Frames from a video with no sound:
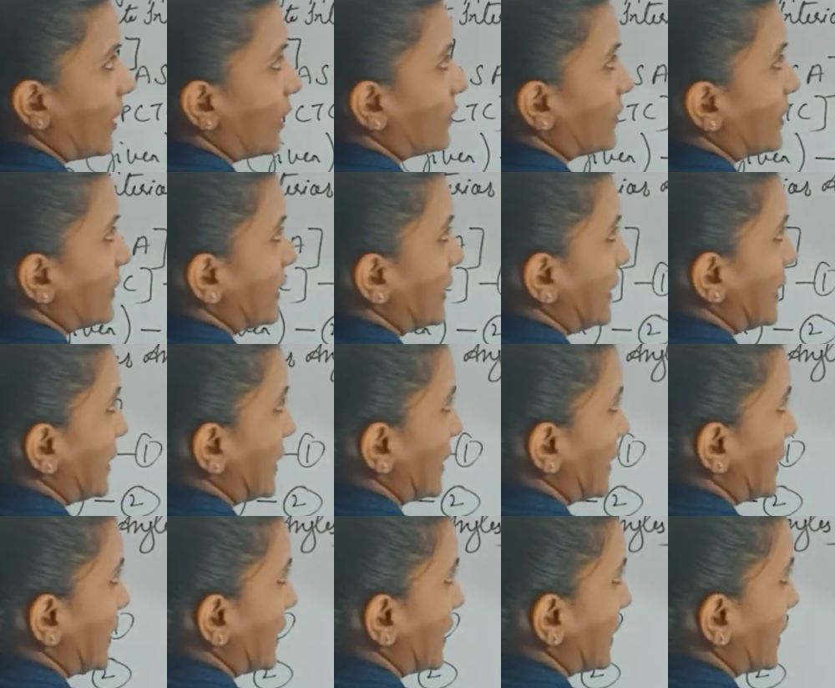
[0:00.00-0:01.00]
that
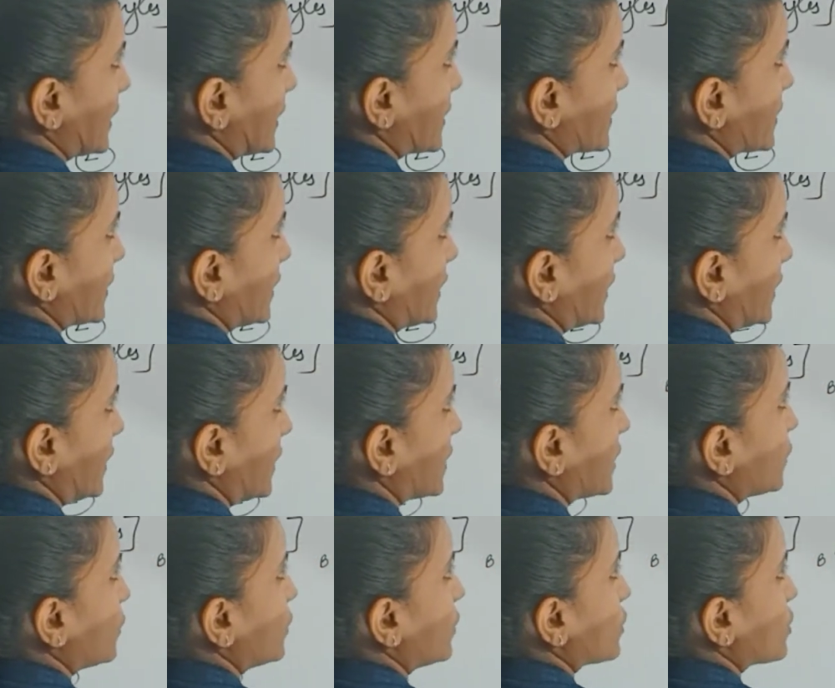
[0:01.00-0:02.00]
DE is
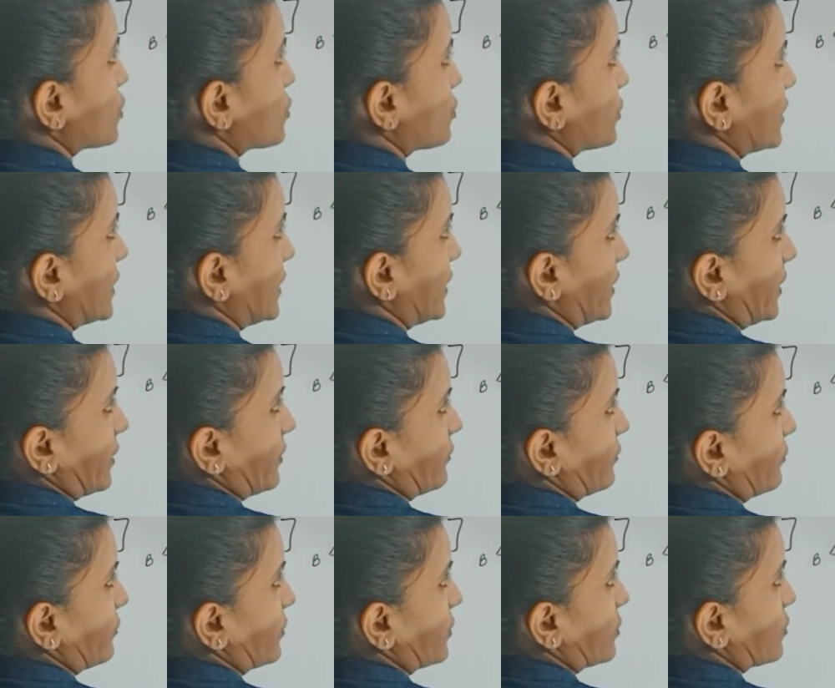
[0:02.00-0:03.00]
equal to
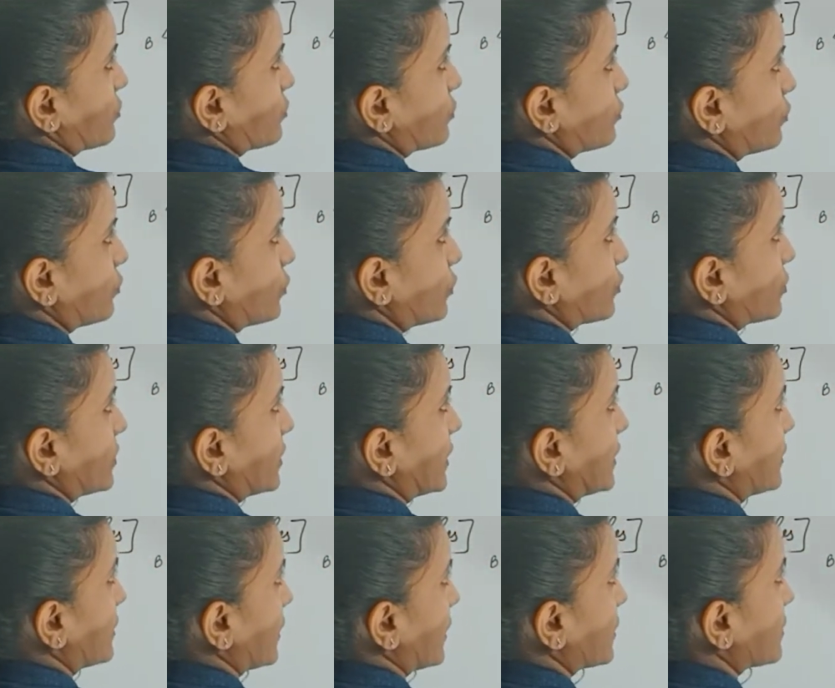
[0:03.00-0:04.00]
EF, so don't you
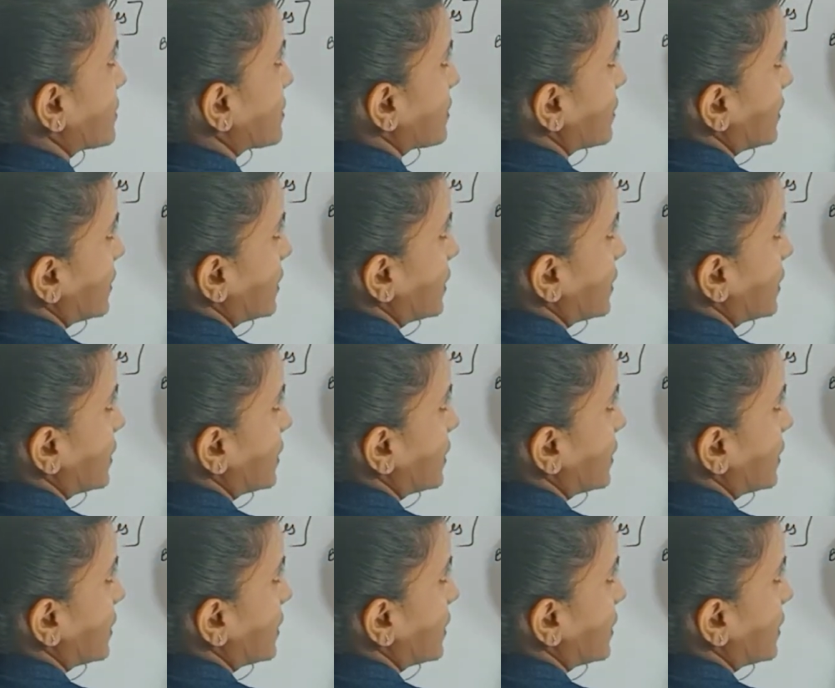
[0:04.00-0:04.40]
think that